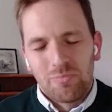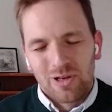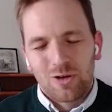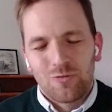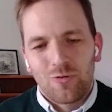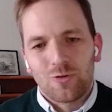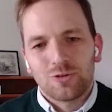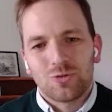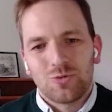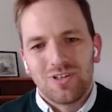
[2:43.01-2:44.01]
bigger
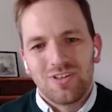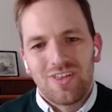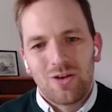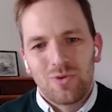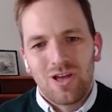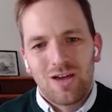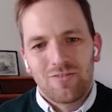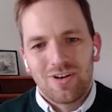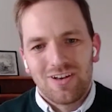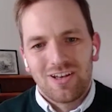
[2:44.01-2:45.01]
forestry than we
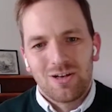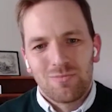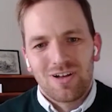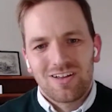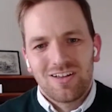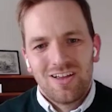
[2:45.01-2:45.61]
have it in Denmark.